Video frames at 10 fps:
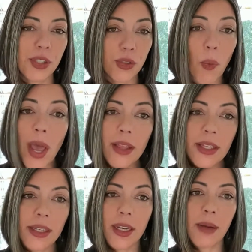
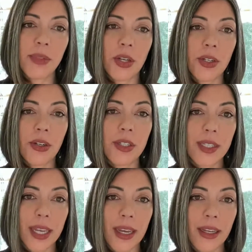sweat that comes on your
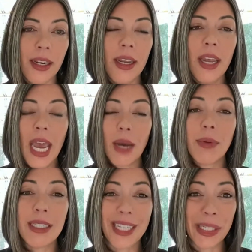skin.
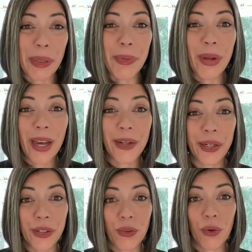And we teach people how
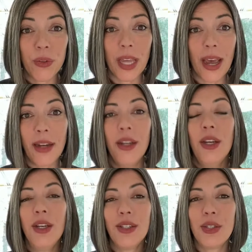to control
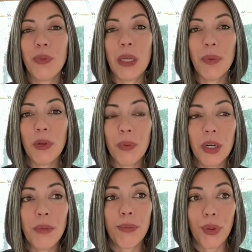that. So people are
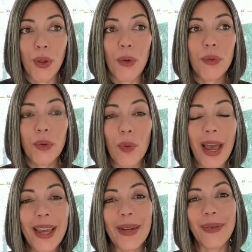pretty blown
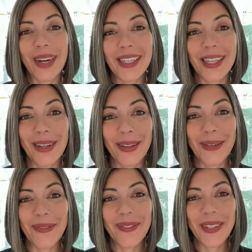away when I tell
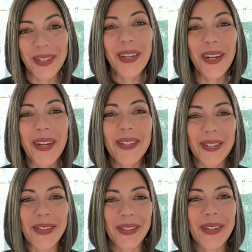them you can
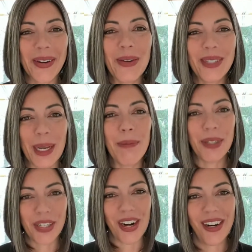control your own
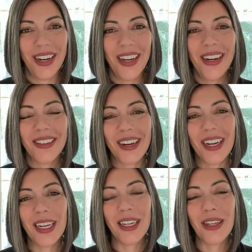temperature,
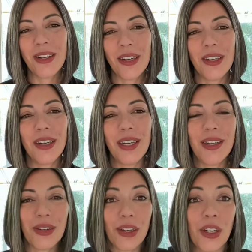right? You can
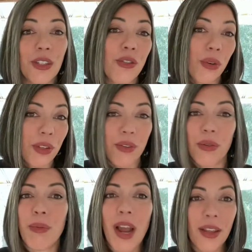control it
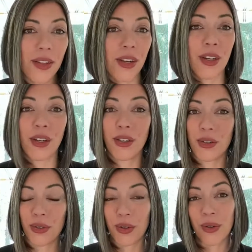through breath. You can
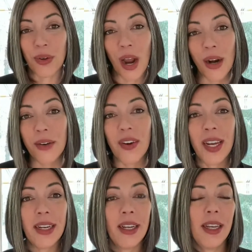control your own heart
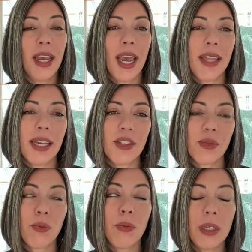rate. And
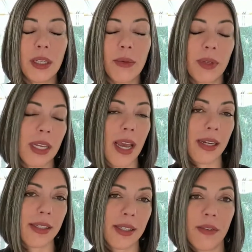that's really, really
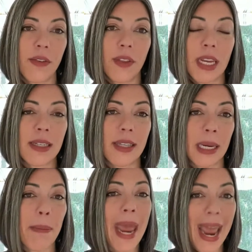excellent for things
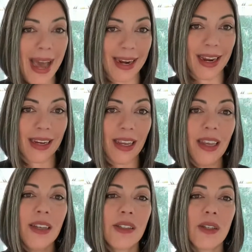like panic.
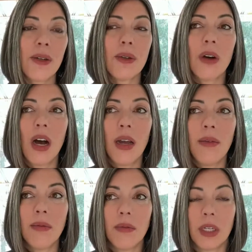So
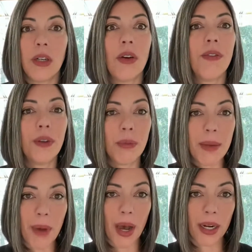I feel
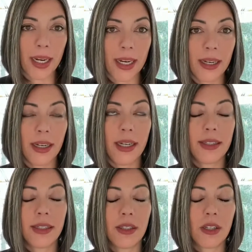my body,
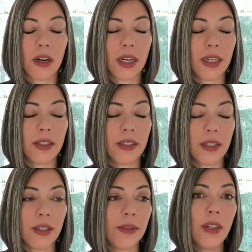it's starting
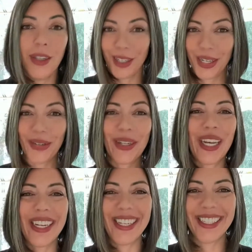to, you know,
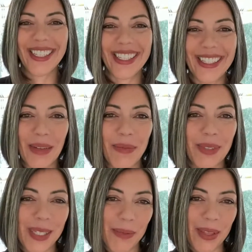get into the
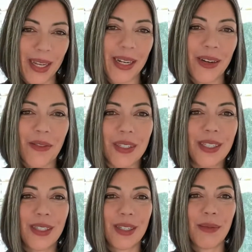sympathetic
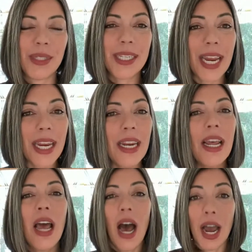nervous system
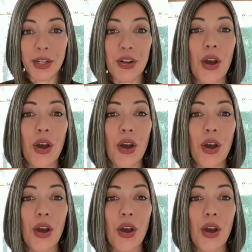state. I